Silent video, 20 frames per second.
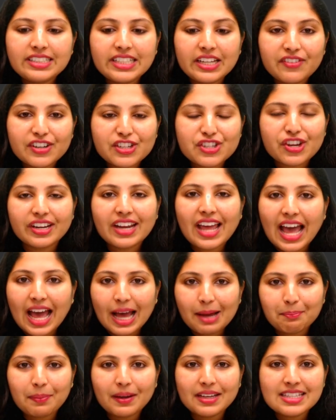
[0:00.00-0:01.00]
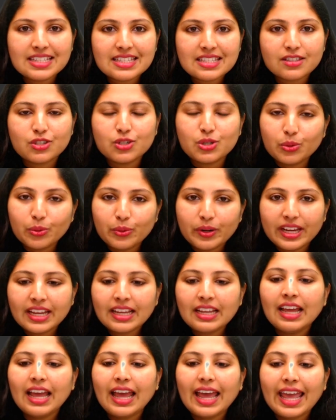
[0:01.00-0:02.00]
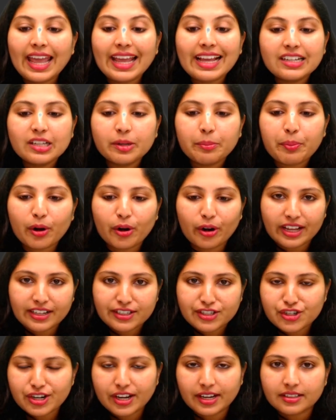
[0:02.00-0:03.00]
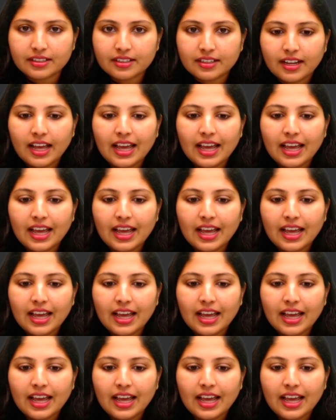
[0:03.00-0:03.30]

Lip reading: division happens during egg production.